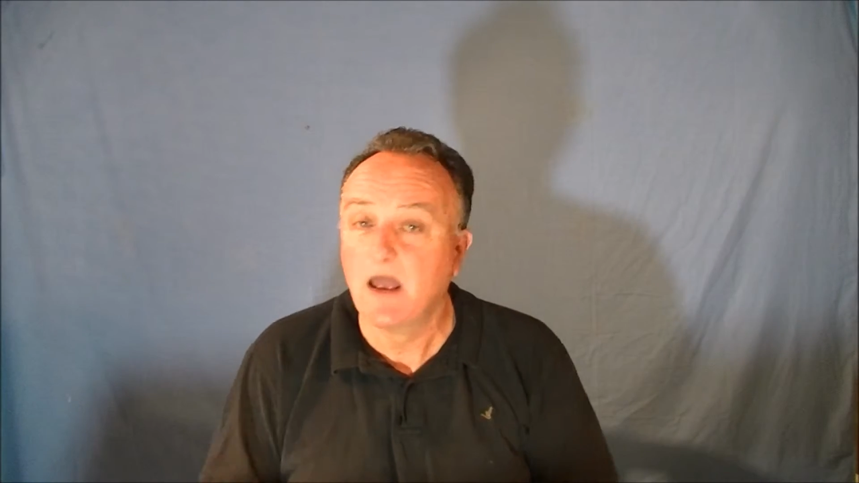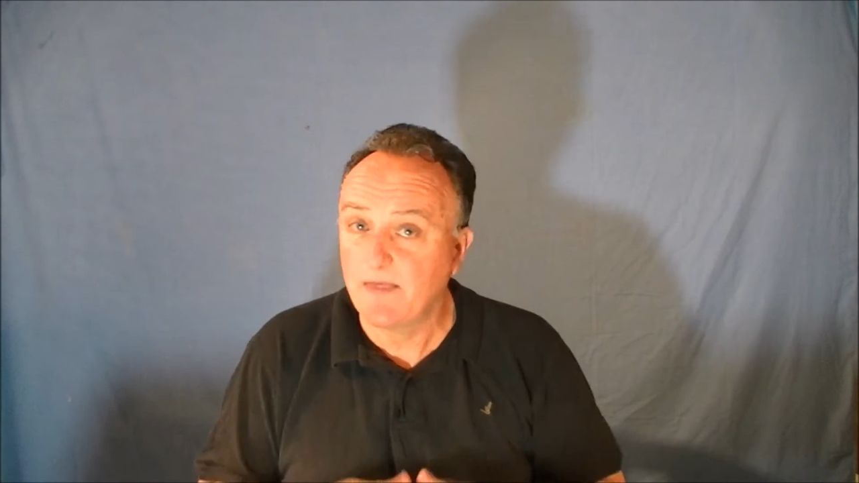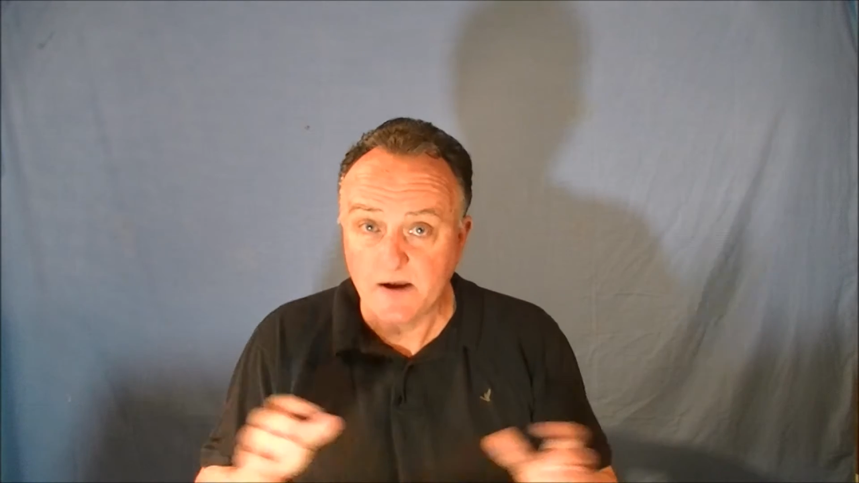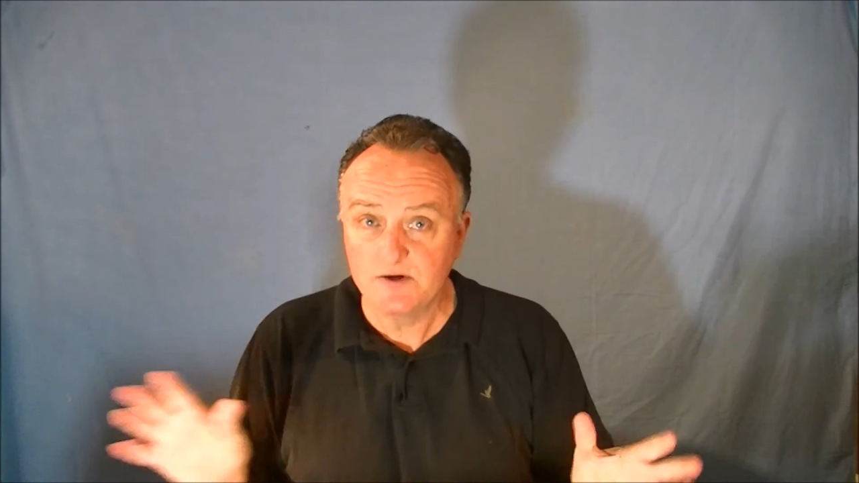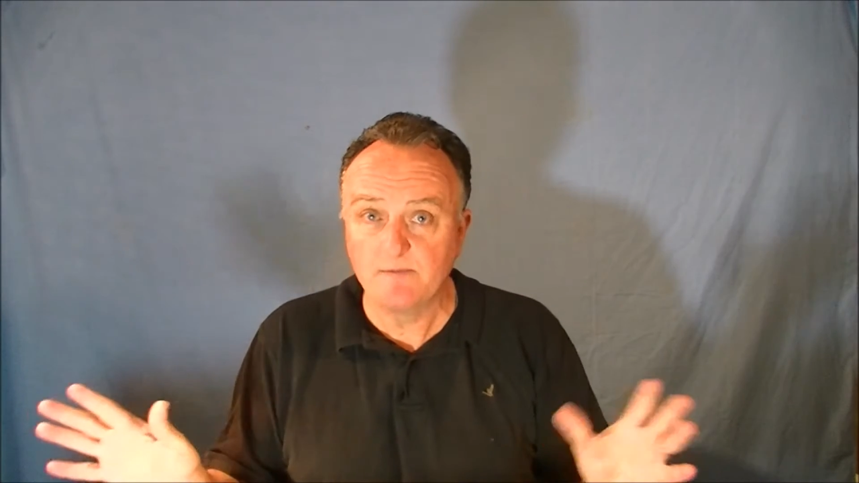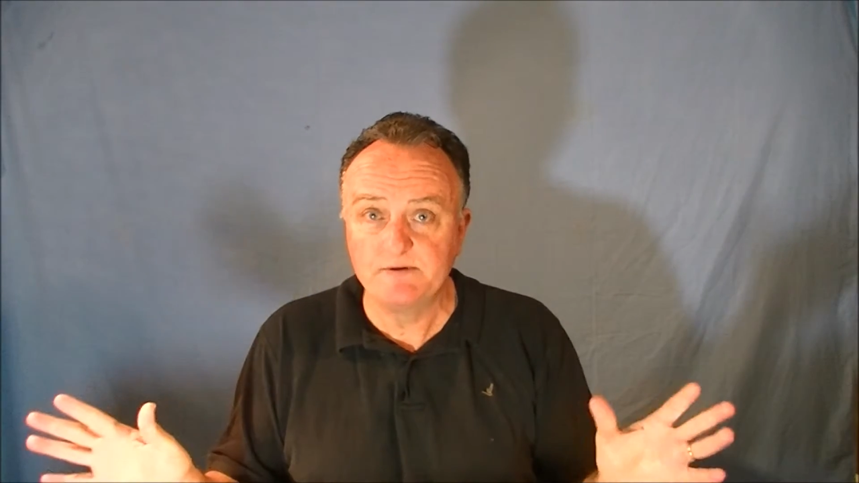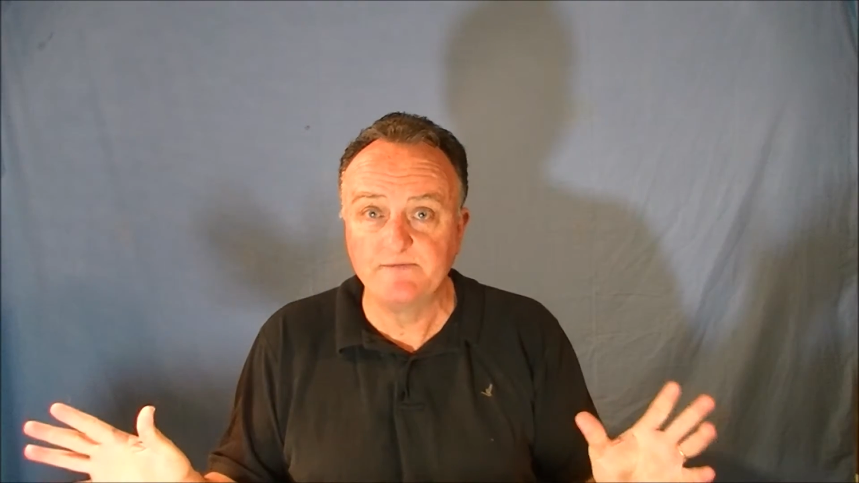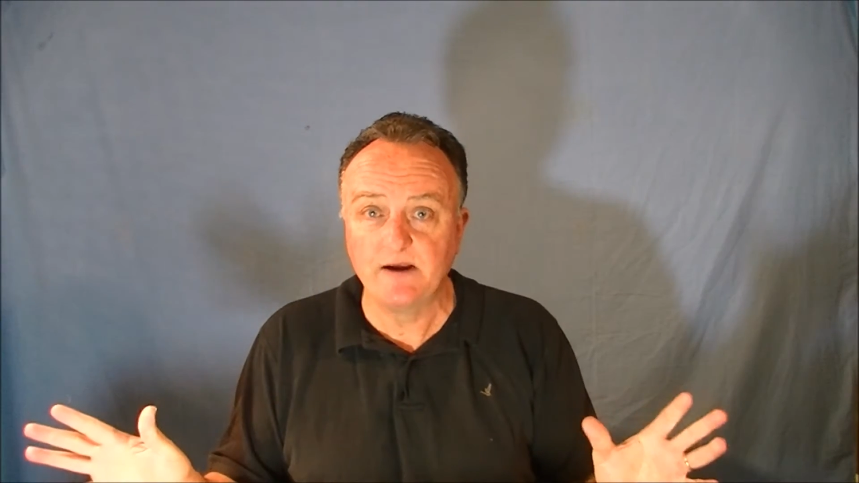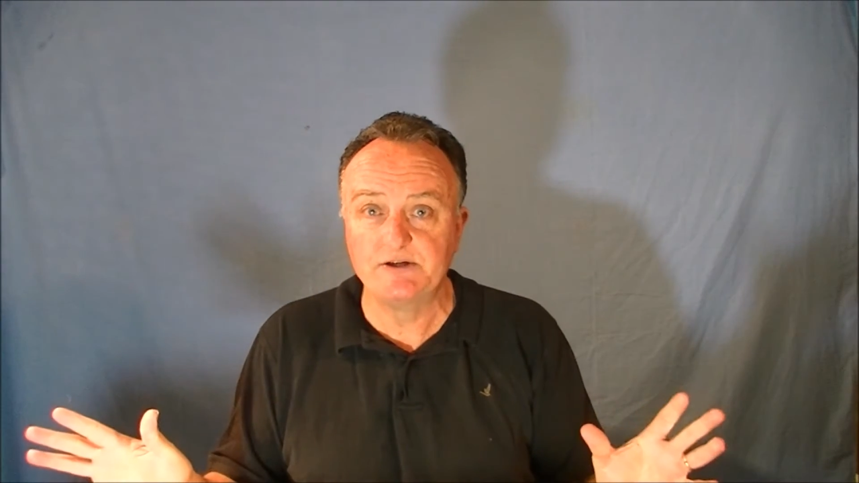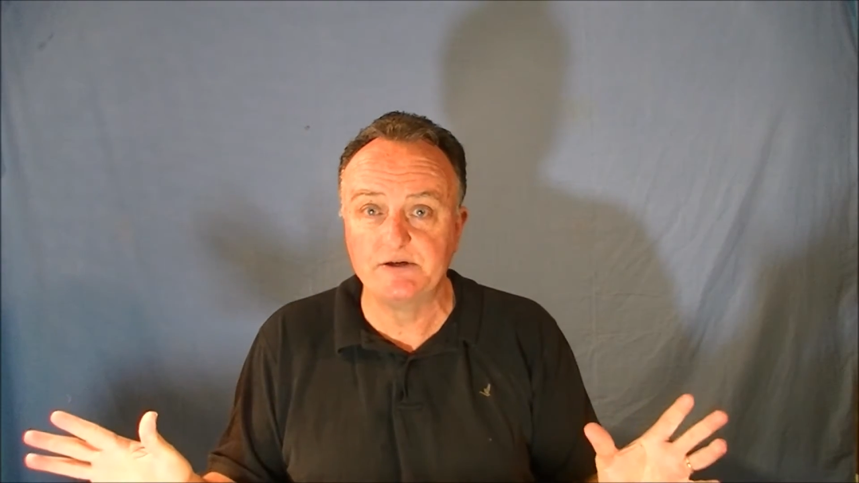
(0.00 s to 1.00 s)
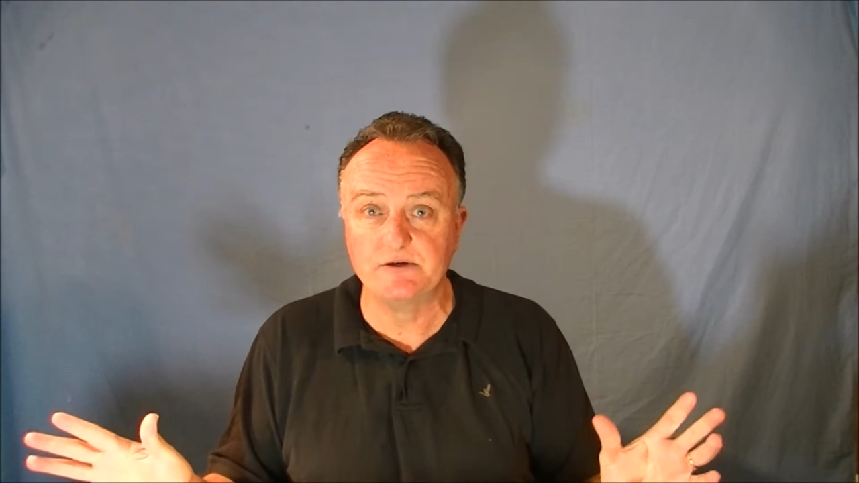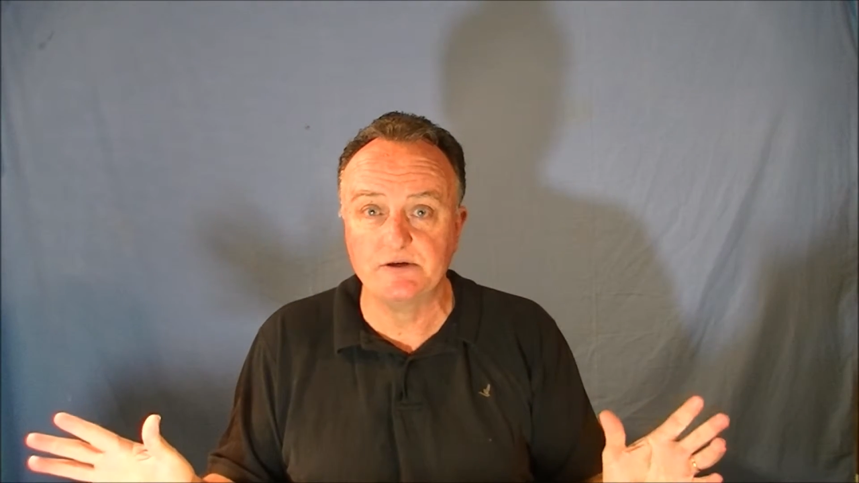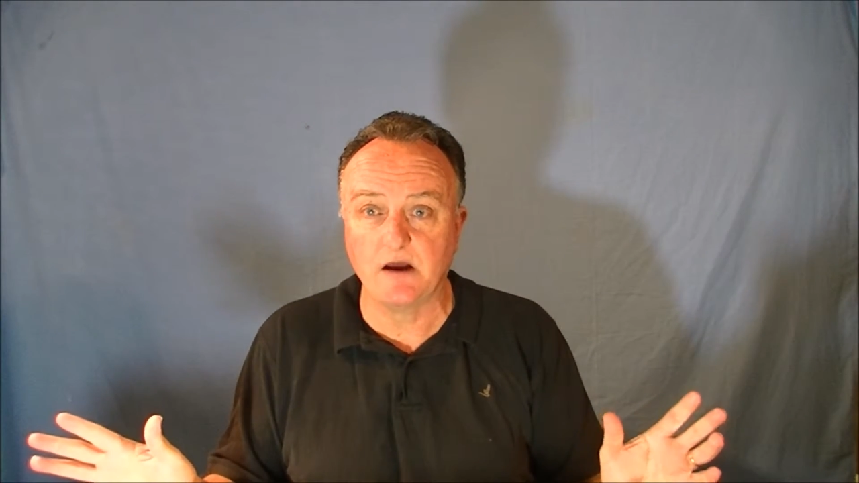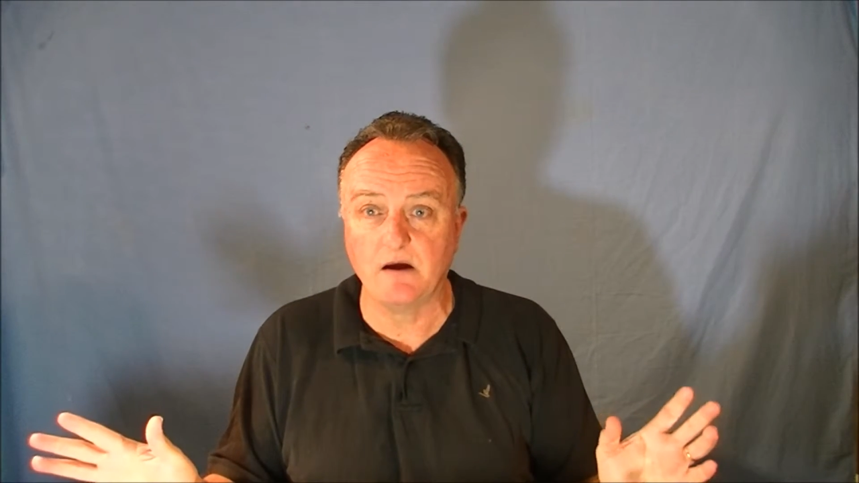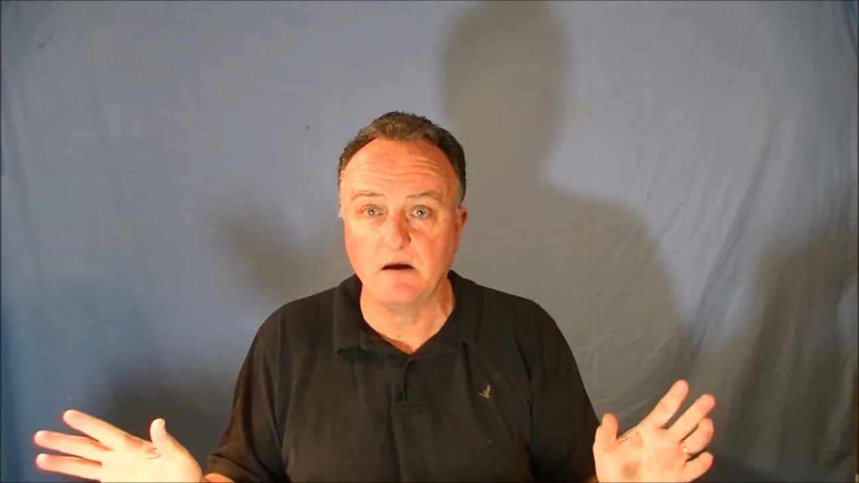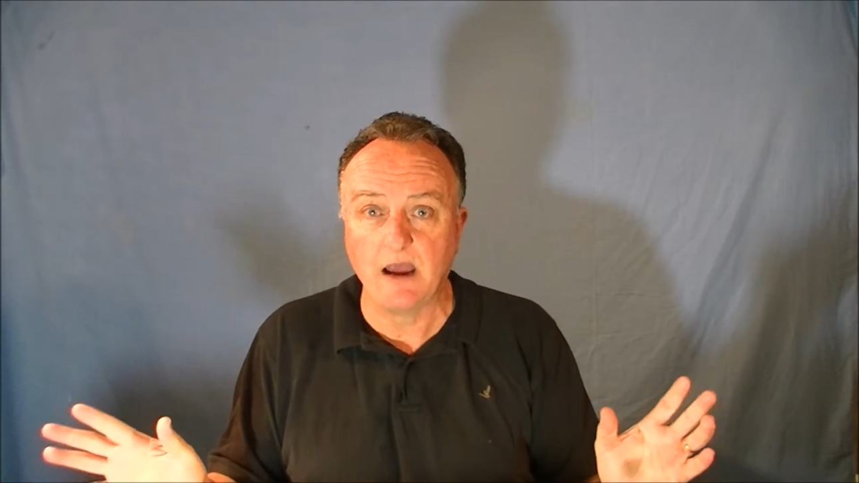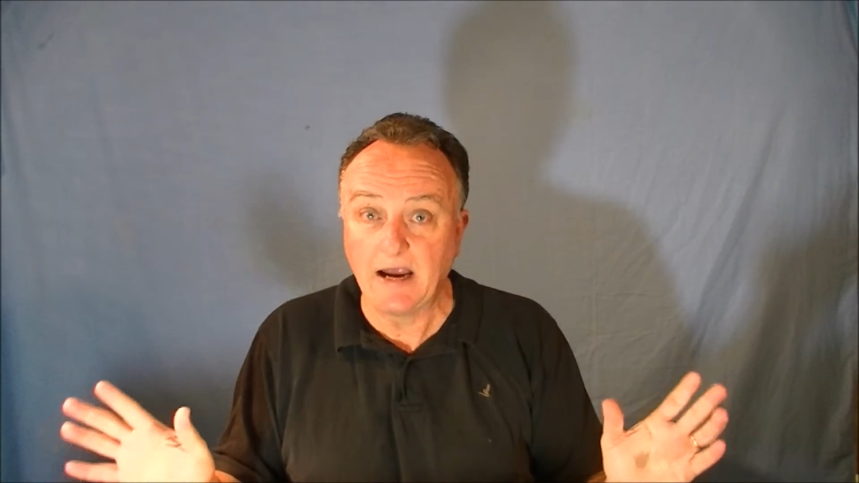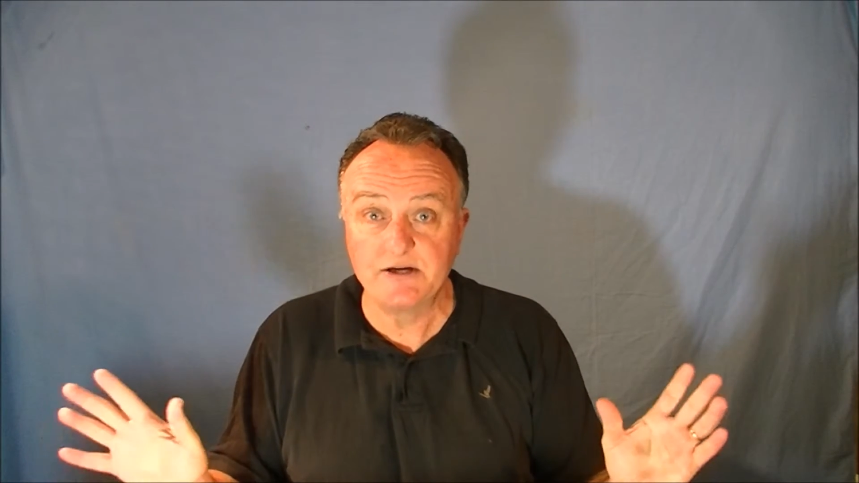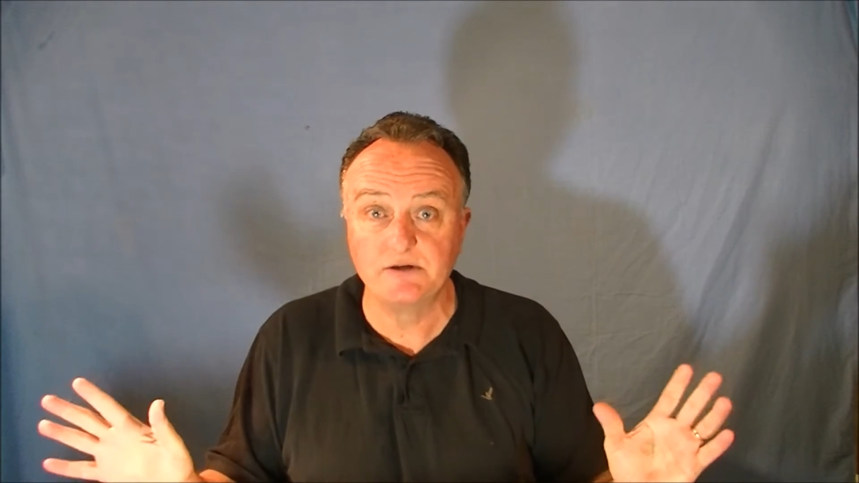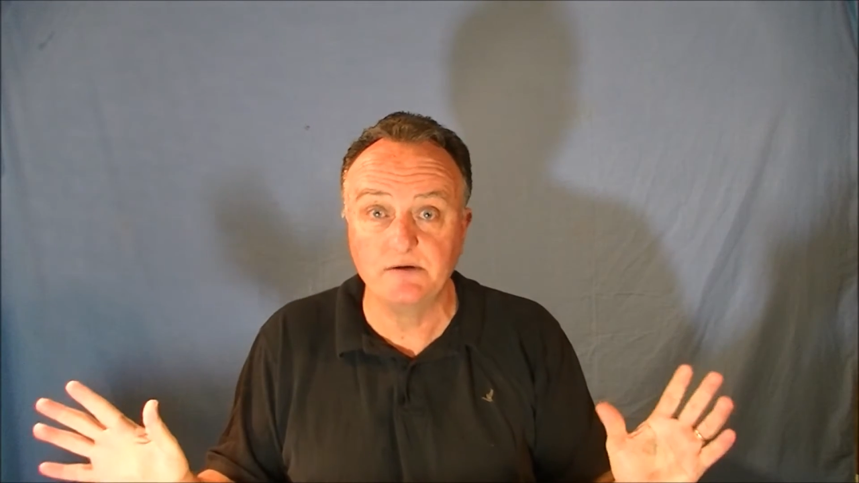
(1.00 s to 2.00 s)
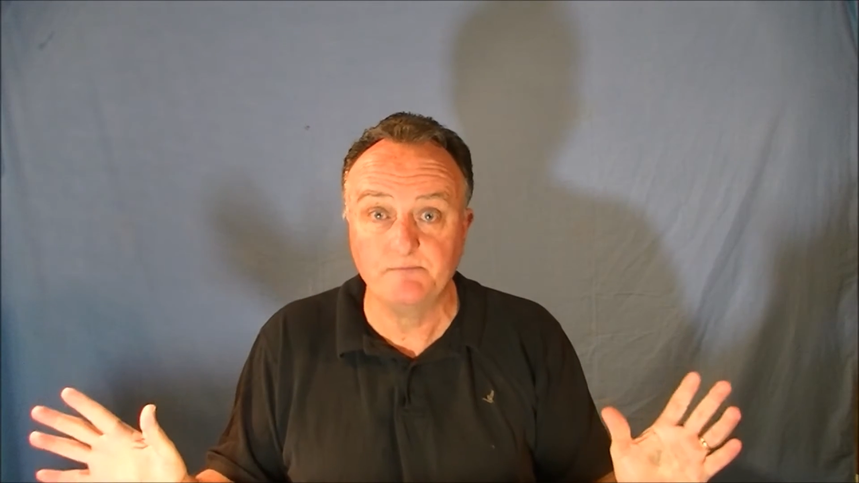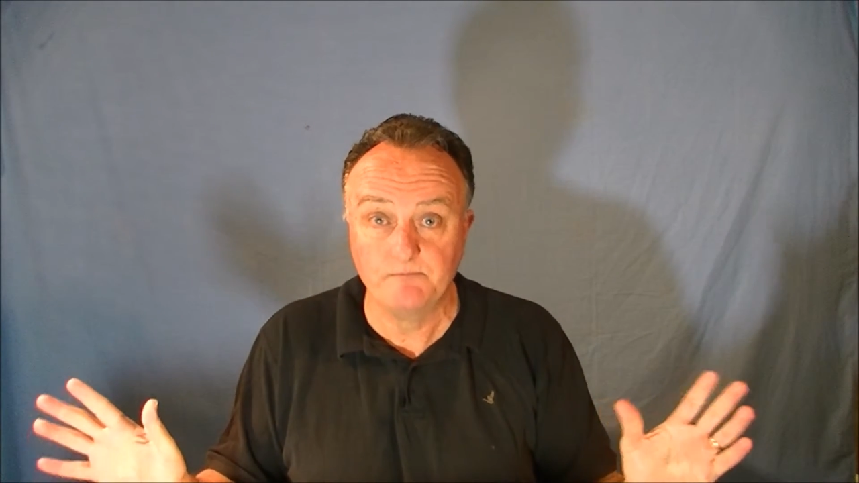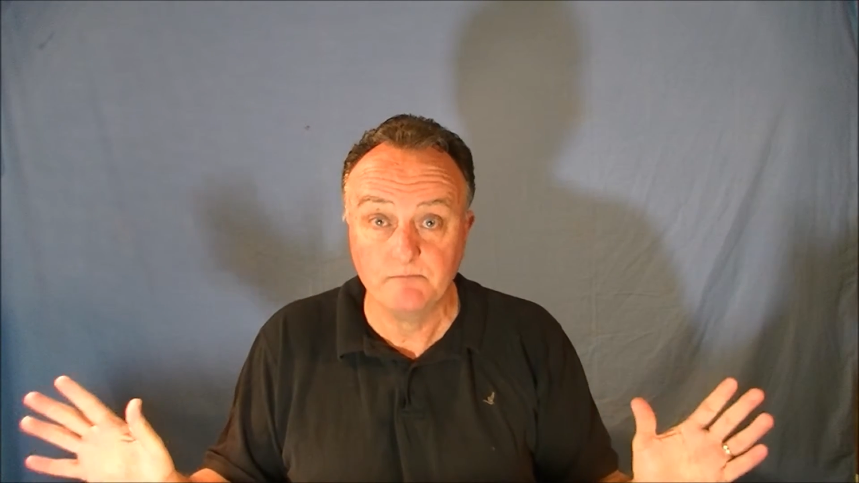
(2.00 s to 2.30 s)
And those observations are actually